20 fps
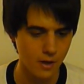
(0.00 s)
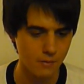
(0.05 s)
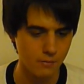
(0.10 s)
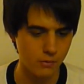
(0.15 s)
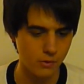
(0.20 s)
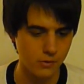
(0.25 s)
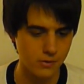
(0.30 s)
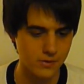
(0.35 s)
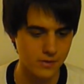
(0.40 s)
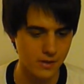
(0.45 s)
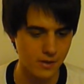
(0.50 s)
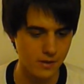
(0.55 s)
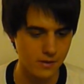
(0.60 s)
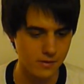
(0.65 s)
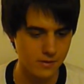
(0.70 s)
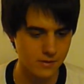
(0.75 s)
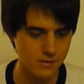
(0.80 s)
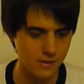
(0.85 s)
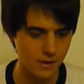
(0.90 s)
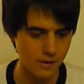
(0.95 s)
brewer's
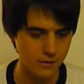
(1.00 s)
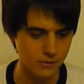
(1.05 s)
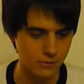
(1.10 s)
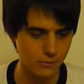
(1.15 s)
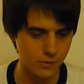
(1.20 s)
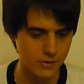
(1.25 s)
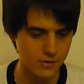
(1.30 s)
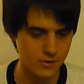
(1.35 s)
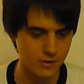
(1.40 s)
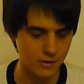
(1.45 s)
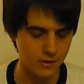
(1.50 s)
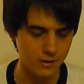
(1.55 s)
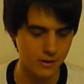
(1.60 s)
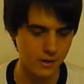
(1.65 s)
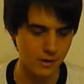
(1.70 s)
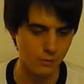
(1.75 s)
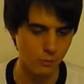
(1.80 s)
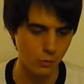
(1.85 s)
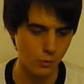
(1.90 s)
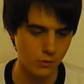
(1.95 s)
yeast, and crystal
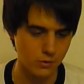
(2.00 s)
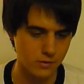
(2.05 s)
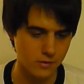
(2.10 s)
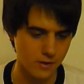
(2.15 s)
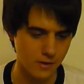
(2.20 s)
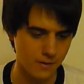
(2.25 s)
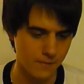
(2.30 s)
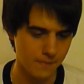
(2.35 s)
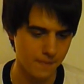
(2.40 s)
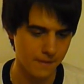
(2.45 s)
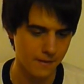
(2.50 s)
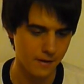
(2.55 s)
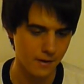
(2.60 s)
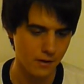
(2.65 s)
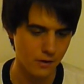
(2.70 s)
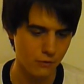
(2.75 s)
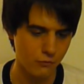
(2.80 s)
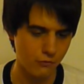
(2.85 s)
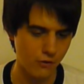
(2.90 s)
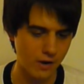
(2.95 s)
clear water. A
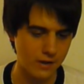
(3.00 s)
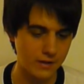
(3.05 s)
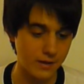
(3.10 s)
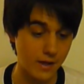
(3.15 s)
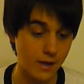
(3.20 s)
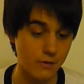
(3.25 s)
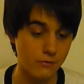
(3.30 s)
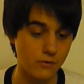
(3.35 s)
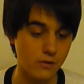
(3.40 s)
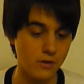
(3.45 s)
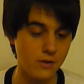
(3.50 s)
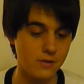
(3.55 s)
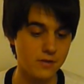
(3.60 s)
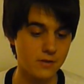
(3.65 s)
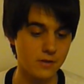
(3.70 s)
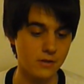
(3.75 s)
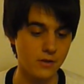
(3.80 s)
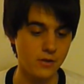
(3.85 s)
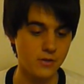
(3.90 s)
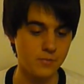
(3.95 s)
fine layer of yeast
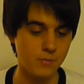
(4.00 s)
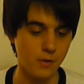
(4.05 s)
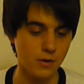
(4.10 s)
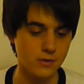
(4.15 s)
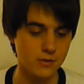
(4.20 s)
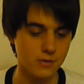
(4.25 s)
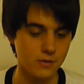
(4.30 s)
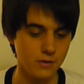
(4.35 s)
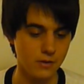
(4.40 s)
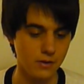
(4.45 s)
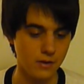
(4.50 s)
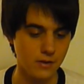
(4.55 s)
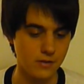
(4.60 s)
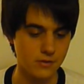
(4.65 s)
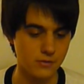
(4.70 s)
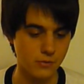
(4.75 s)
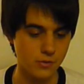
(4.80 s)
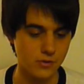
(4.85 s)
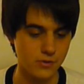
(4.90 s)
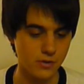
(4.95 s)
in each bottle is
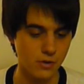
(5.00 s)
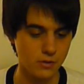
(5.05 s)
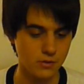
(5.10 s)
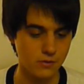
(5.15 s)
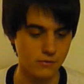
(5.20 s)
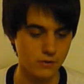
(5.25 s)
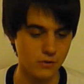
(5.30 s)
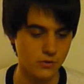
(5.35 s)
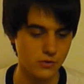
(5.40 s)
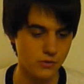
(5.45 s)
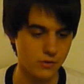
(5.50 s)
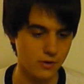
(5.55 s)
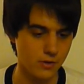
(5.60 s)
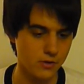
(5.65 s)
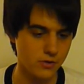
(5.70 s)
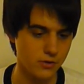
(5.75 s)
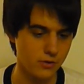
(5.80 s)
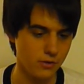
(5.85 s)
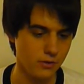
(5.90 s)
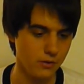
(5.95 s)
a result of the
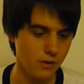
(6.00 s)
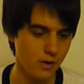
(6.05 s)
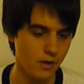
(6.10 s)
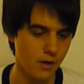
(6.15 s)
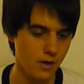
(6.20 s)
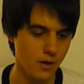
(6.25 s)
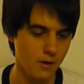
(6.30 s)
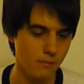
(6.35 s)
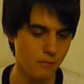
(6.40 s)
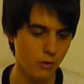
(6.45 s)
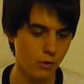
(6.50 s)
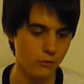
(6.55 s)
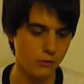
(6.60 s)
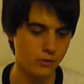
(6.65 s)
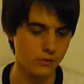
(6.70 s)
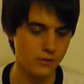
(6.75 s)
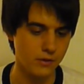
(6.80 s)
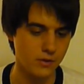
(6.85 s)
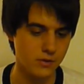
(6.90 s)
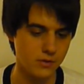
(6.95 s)
traditional bulk
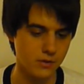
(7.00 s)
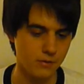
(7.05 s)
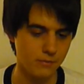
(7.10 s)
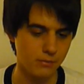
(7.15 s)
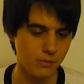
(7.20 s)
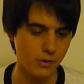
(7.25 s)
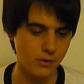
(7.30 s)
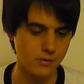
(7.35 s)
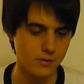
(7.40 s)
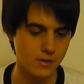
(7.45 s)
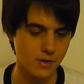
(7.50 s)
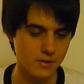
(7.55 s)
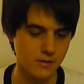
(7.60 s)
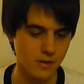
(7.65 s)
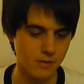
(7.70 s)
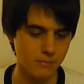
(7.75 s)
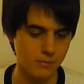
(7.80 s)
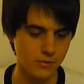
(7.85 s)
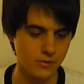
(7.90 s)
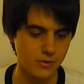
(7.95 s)
conditioning process
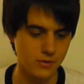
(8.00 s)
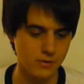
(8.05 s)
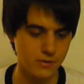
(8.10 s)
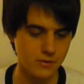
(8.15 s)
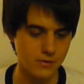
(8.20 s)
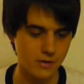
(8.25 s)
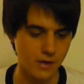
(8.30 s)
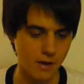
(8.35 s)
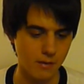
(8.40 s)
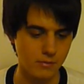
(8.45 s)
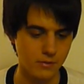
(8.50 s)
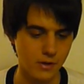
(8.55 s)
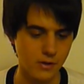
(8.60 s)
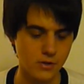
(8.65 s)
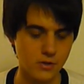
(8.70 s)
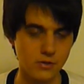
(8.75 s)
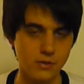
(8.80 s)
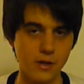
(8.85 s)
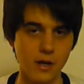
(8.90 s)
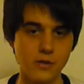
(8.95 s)
that produces
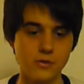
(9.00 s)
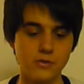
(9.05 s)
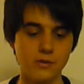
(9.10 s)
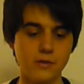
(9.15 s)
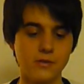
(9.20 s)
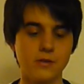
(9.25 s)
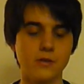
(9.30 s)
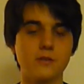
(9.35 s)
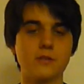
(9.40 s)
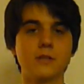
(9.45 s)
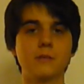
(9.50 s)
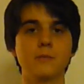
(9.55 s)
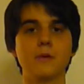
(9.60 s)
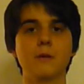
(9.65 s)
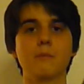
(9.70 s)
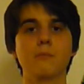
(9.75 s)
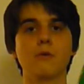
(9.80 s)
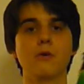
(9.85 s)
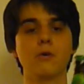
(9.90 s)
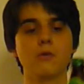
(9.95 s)
carbonation naturally. So it's going to be a
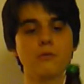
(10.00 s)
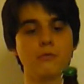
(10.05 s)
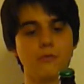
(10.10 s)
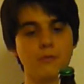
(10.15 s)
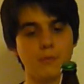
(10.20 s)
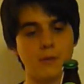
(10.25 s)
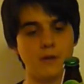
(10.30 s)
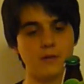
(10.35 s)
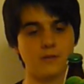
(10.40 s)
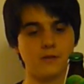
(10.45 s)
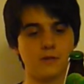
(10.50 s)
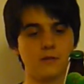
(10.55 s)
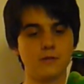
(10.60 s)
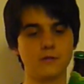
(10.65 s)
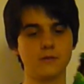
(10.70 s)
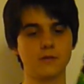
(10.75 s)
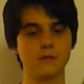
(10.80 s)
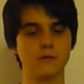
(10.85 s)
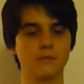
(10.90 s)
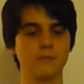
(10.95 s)
bottle fermented
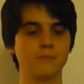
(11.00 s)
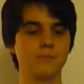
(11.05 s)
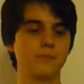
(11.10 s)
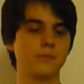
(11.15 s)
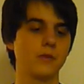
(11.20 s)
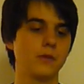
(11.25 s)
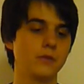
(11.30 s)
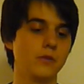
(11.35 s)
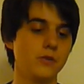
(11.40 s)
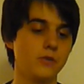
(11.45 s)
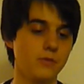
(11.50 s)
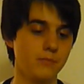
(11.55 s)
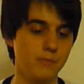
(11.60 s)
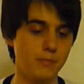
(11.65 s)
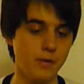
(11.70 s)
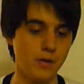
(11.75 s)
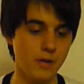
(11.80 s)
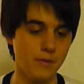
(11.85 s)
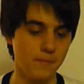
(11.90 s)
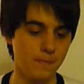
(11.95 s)
conditioned
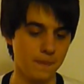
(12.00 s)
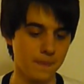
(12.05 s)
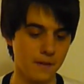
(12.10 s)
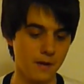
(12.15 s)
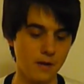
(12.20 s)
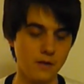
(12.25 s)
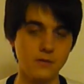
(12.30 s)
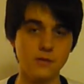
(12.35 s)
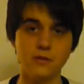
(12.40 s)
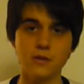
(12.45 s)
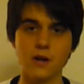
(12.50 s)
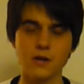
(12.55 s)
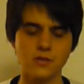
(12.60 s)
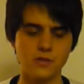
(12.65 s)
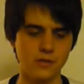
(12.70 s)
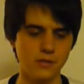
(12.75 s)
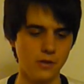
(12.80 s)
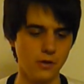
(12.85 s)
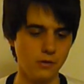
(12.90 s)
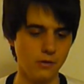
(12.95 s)
beer. Didn't
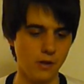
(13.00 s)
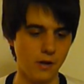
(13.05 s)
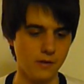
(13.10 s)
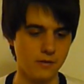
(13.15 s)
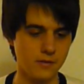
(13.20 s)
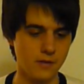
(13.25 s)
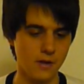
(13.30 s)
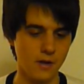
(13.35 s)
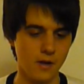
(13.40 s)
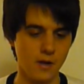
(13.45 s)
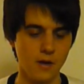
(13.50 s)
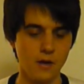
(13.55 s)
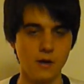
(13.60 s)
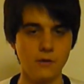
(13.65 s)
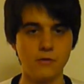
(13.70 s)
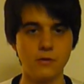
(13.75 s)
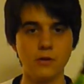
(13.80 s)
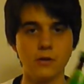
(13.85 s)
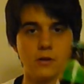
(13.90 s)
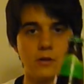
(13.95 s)
actually know that. If
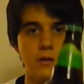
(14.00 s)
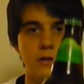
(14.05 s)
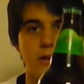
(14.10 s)
you look at the